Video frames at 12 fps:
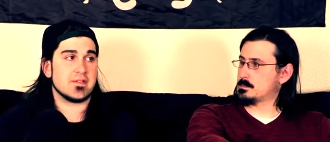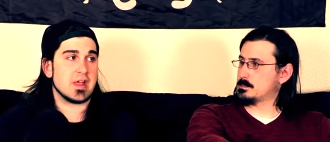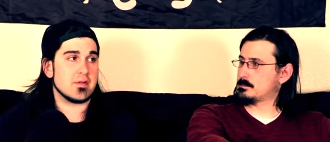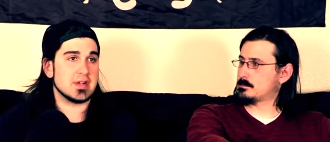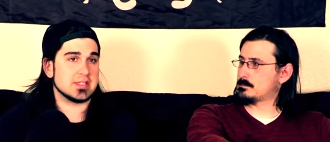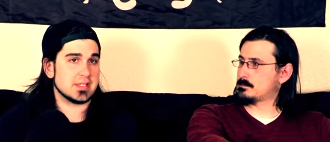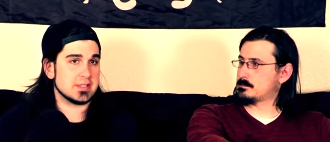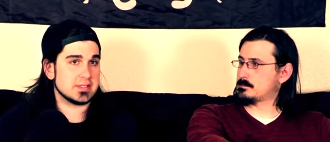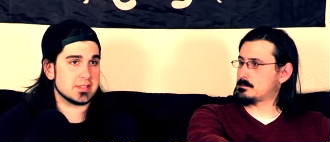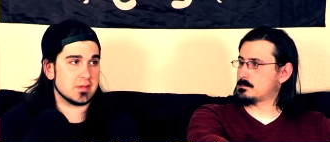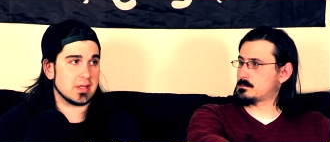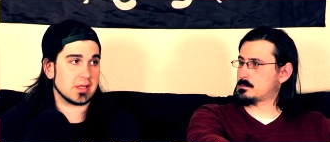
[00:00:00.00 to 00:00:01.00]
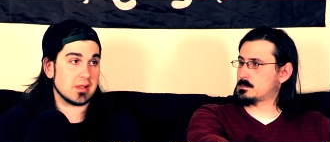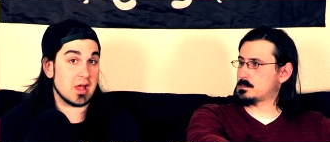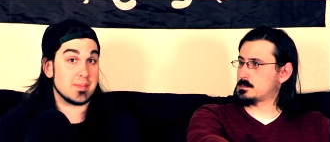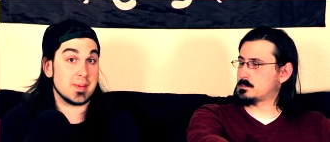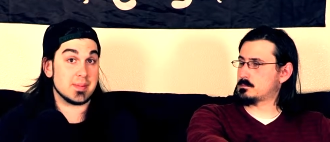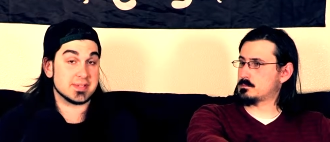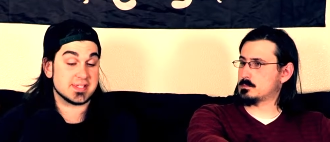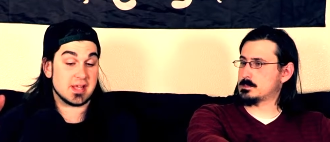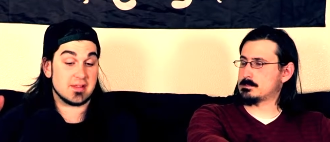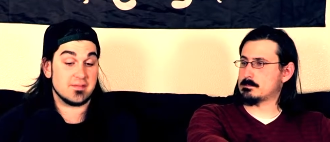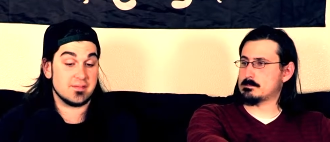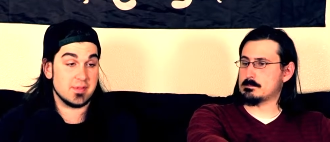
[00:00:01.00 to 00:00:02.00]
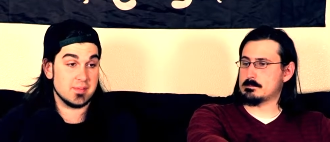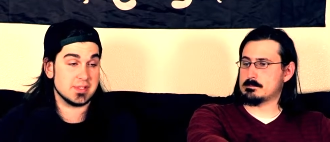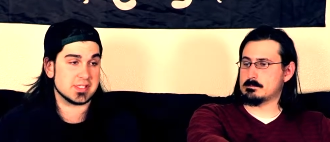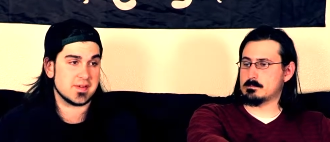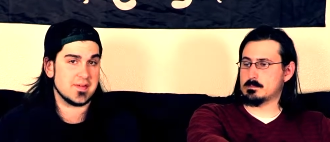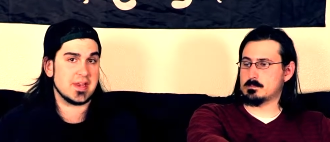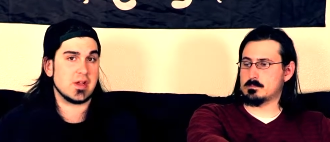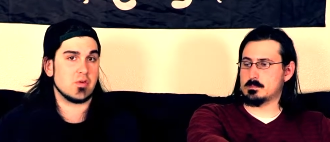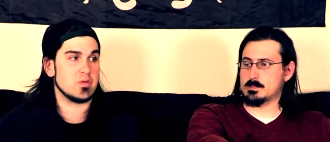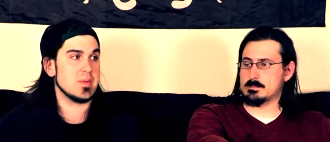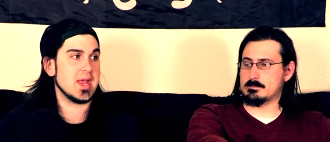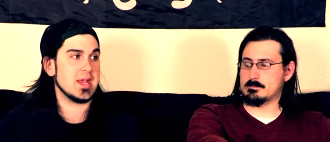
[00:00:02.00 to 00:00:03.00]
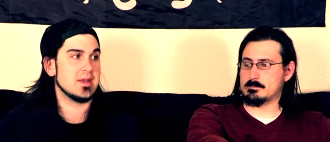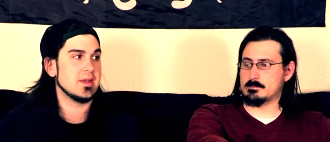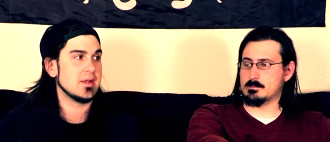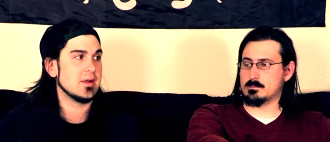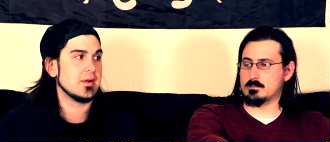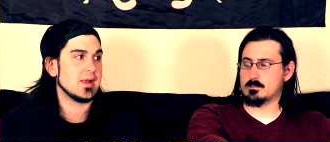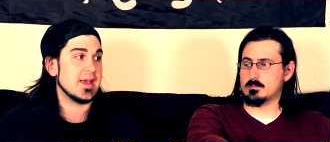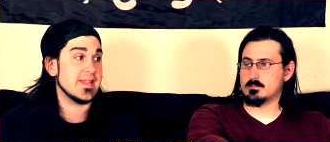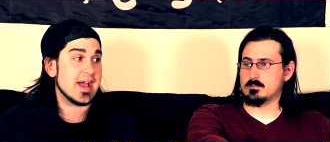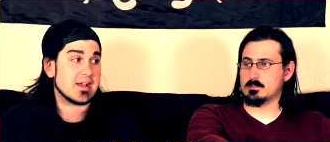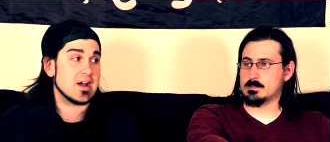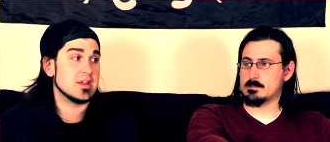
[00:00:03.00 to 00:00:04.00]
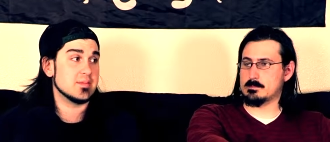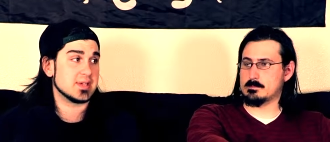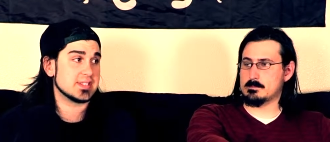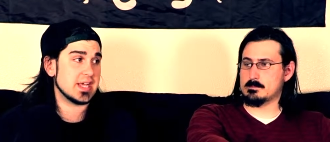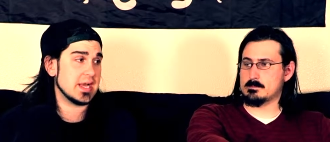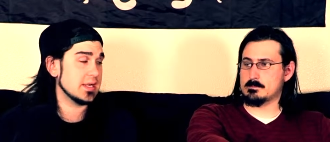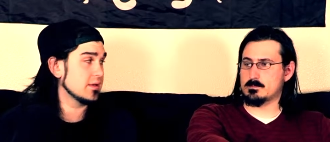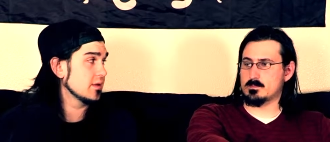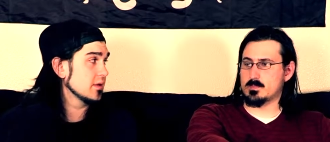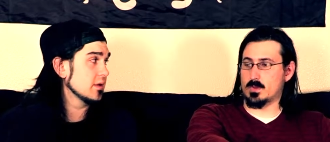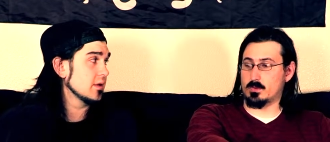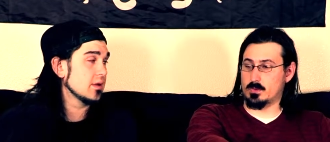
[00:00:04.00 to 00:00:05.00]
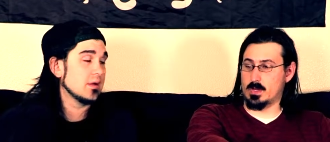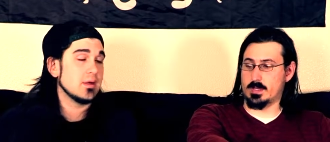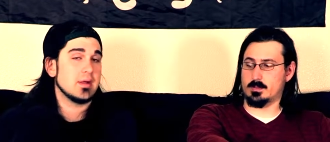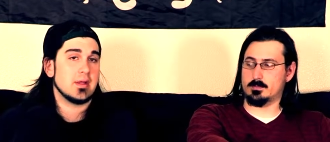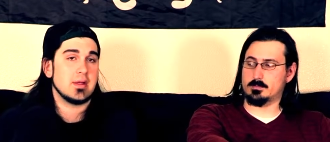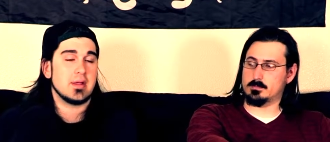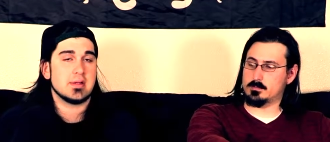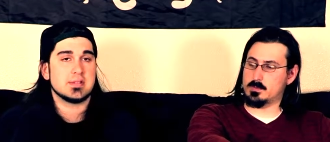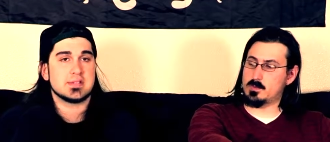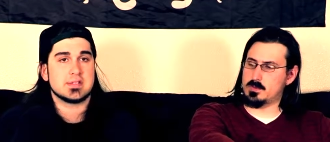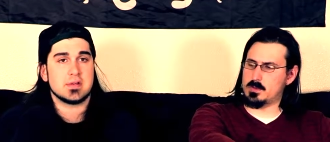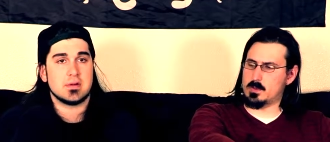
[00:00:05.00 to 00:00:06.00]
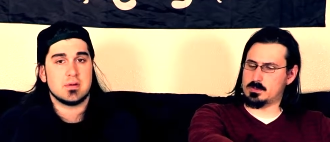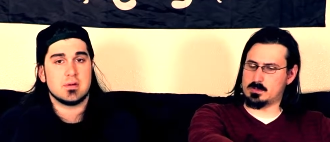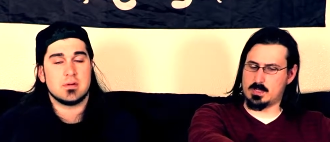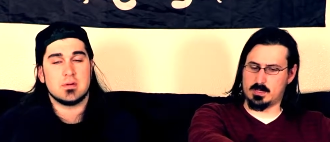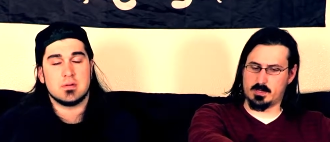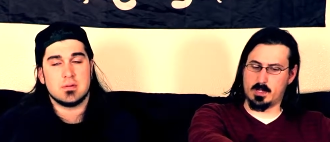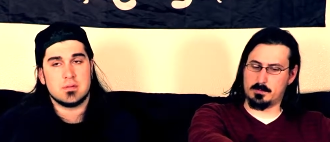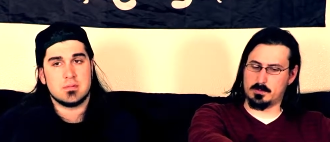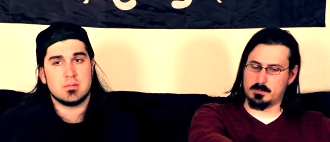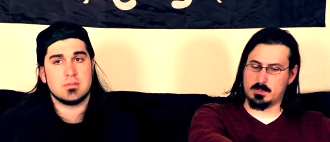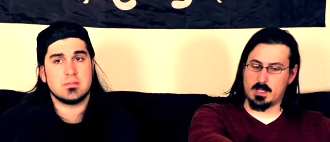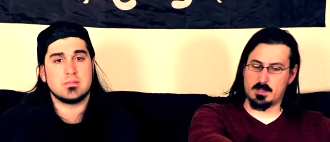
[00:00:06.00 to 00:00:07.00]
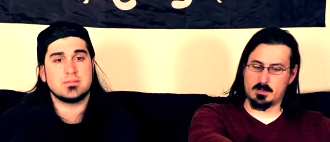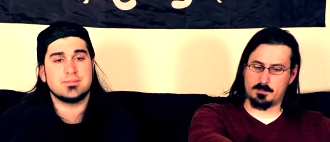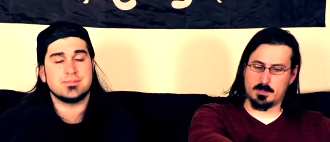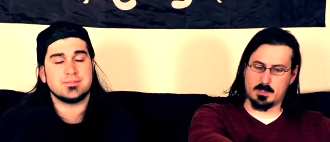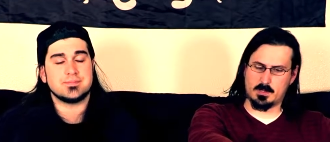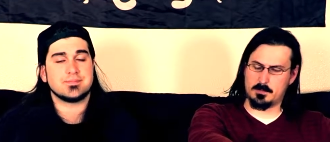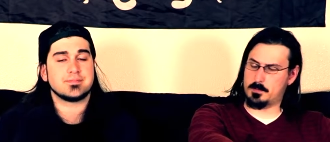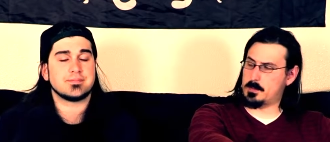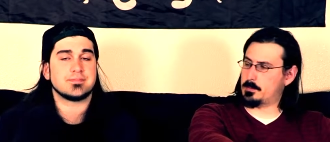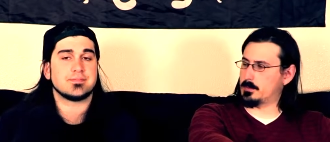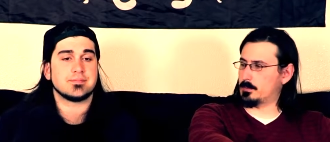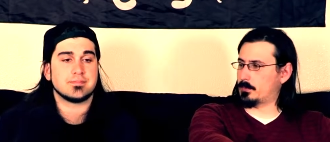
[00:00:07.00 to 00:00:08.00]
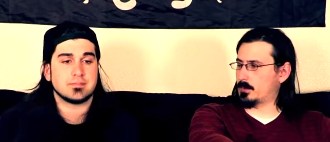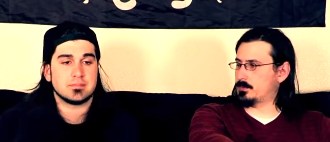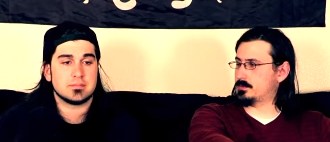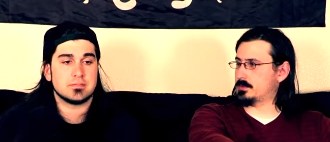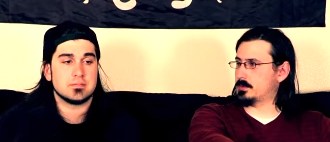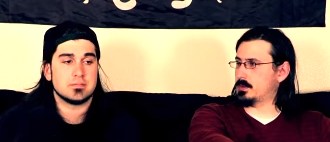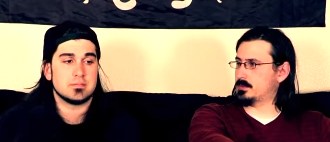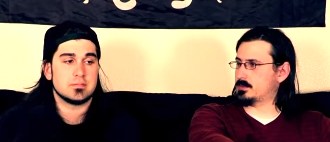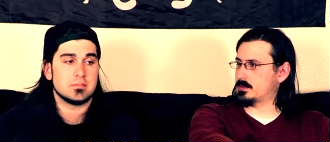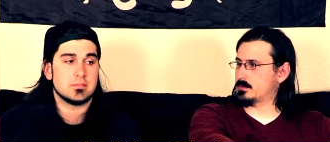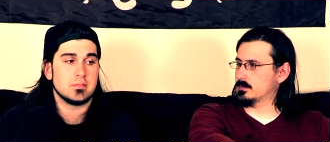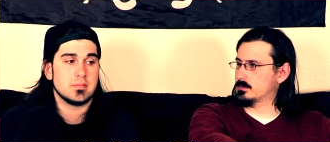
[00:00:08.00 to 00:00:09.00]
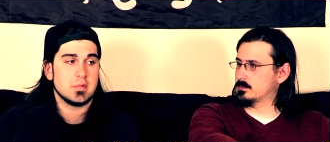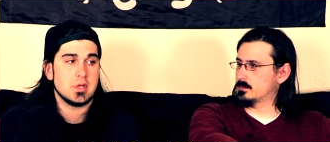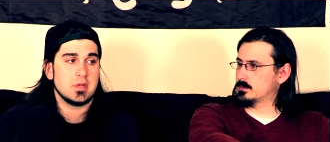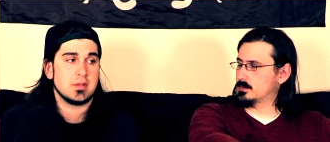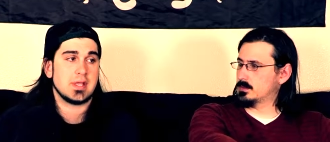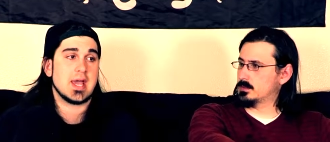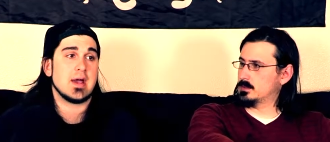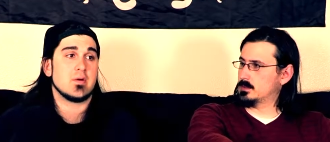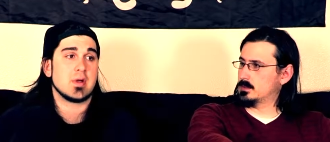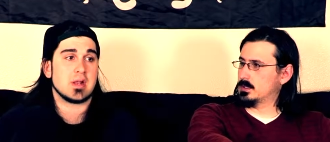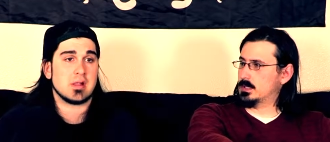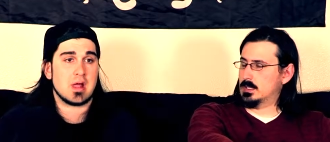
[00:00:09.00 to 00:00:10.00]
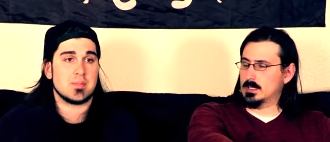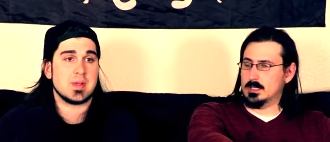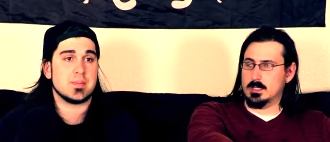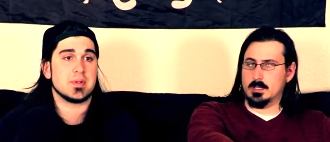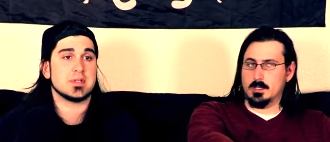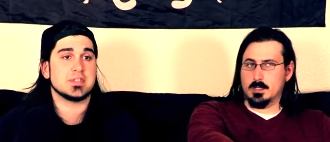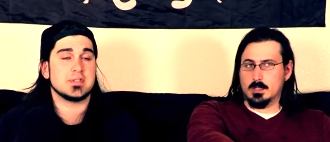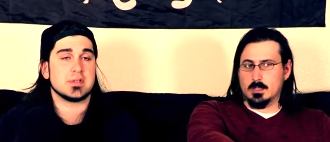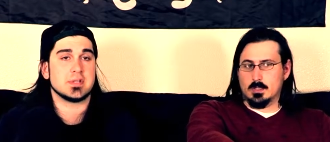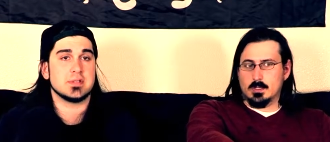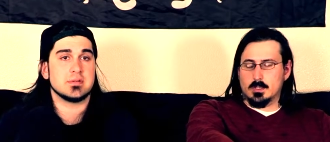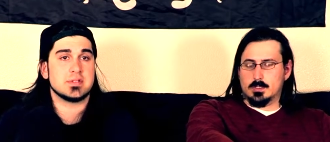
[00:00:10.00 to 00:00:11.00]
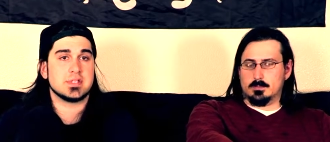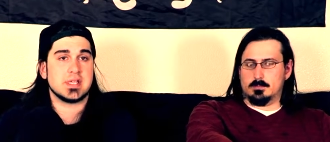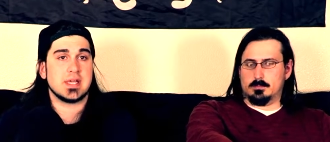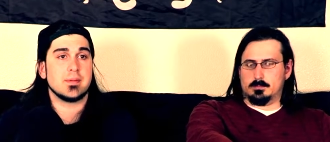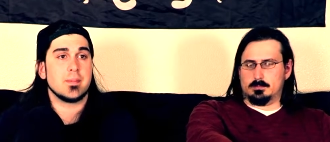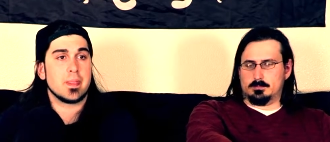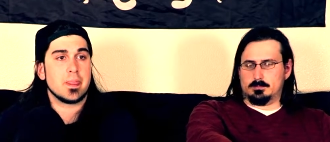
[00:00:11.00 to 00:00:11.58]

Speaker 1: for that reason. So a lot of people saw the music video we made, and that got them excited. Right.
Speaker 2: Well, so, you also had a couple people approach you also. Yeah, we had a lot of people, as you can see